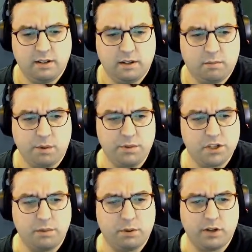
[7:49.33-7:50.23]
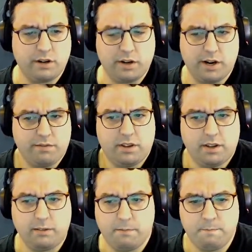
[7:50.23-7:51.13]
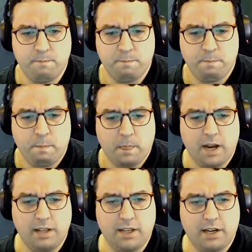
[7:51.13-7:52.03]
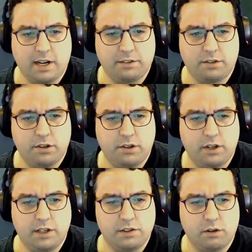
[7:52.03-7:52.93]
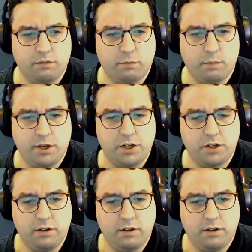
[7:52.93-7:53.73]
Probably just going to put out everything. And then next turn, Assault Formation.